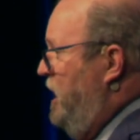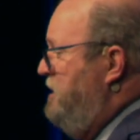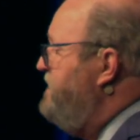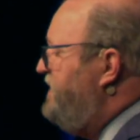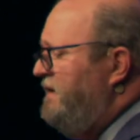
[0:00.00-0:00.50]

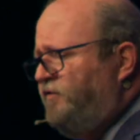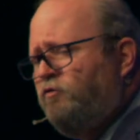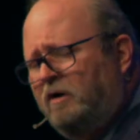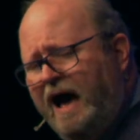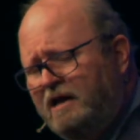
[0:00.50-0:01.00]
Even if you
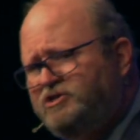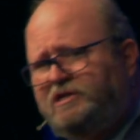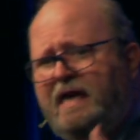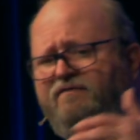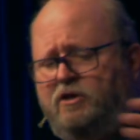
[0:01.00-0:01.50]
were not a
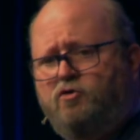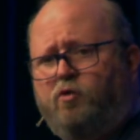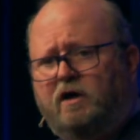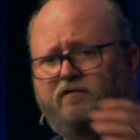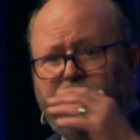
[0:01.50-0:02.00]
slave and you
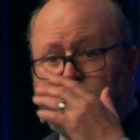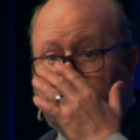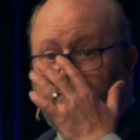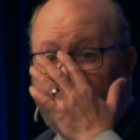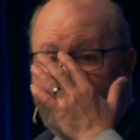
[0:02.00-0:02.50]
worked for
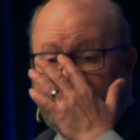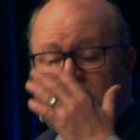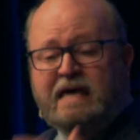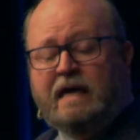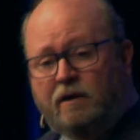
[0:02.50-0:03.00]
somebody,
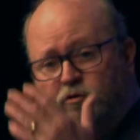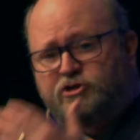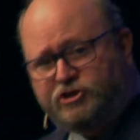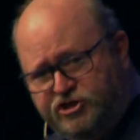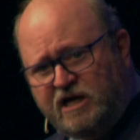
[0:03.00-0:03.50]
it
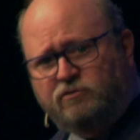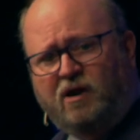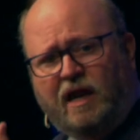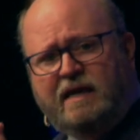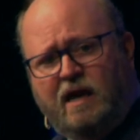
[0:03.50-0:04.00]
was
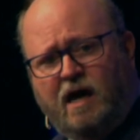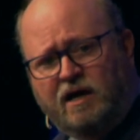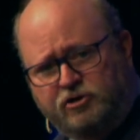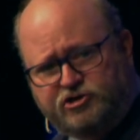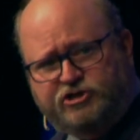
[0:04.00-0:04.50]
generally
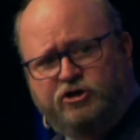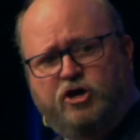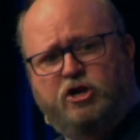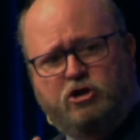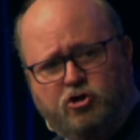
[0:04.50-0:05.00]

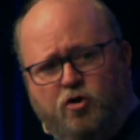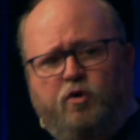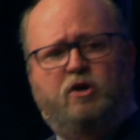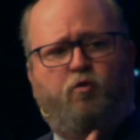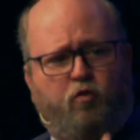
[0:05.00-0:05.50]
understood you
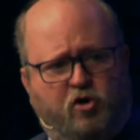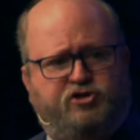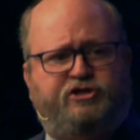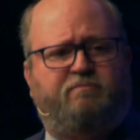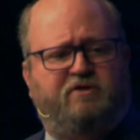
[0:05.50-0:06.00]
would
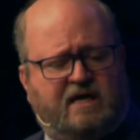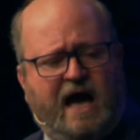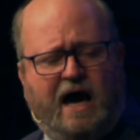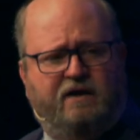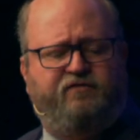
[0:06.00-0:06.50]
worship the
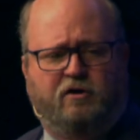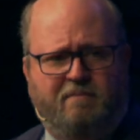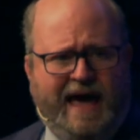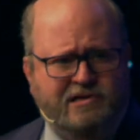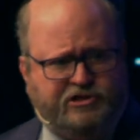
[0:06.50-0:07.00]
God of your
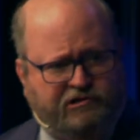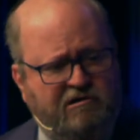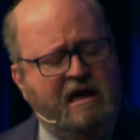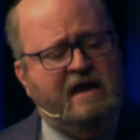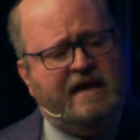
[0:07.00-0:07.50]
master.
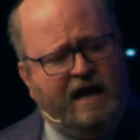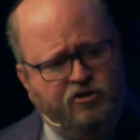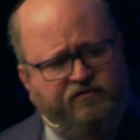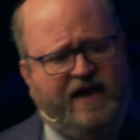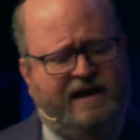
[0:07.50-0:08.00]
Now
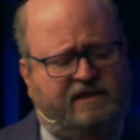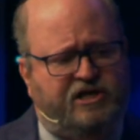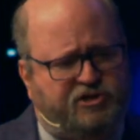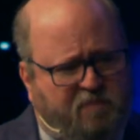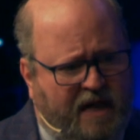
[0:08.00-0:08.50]
you've got
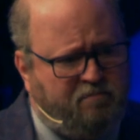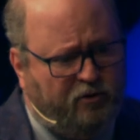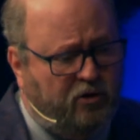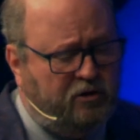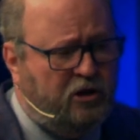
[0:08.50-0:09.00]
these
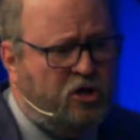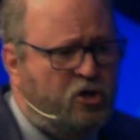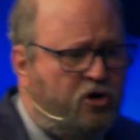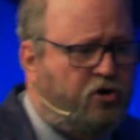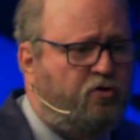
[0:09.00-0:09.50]
people
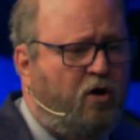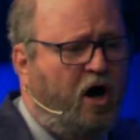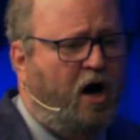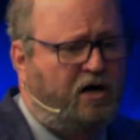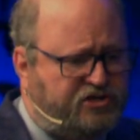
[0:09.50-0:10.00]
who
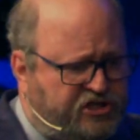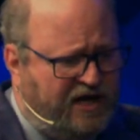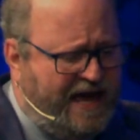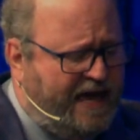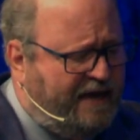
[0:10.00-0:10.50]
are
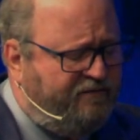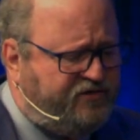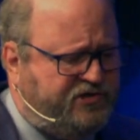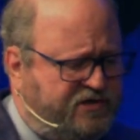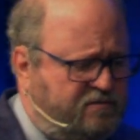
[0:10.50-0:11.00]

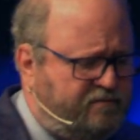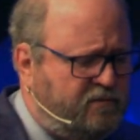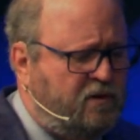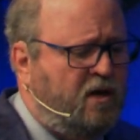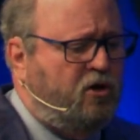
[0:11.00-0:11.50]
slaves,
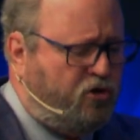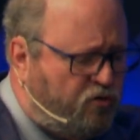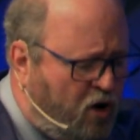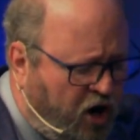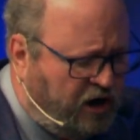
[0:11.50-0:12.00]

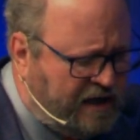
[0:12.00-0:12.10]
who are